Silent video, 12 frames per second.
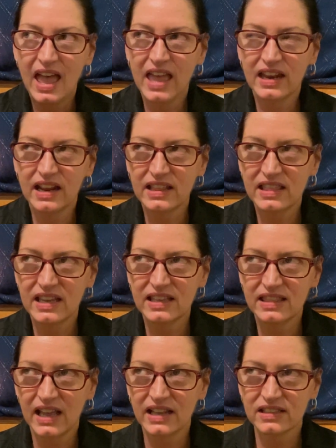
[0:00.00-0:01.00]
and I
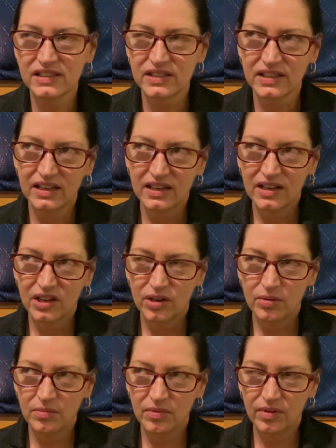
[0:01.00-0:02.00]
think that's
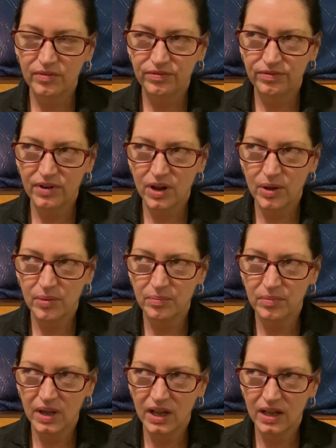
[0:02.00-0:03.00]

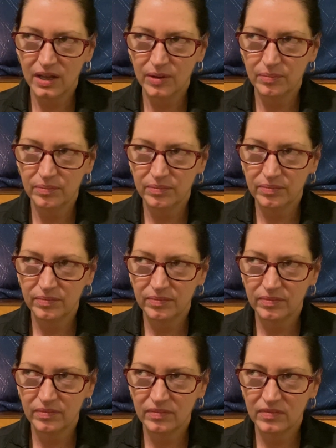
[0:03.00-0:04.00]
from
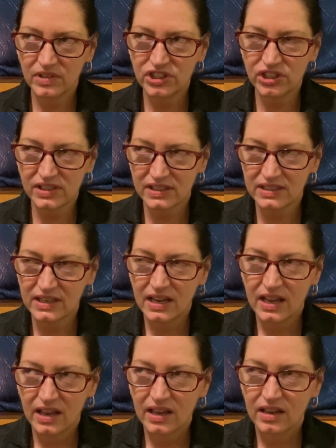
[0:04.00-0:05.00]
just,
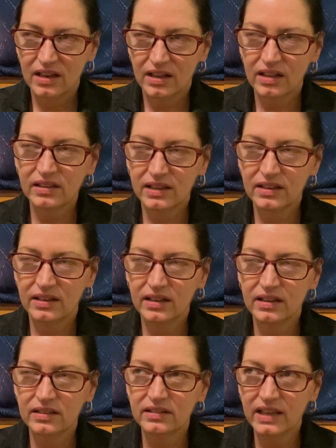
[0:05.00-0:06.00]

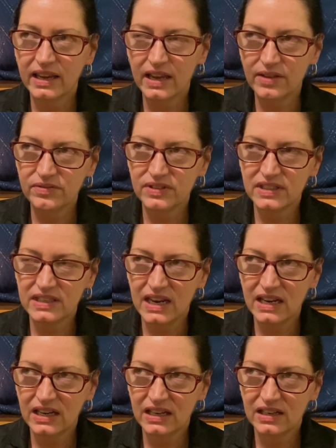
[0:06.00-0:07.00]
like I've
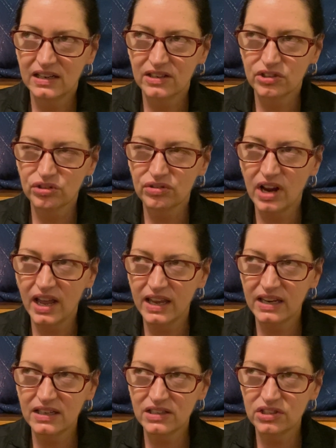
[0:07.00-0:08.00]
stated,
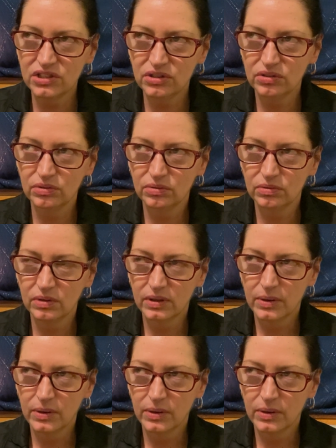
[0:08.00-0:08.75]
trying to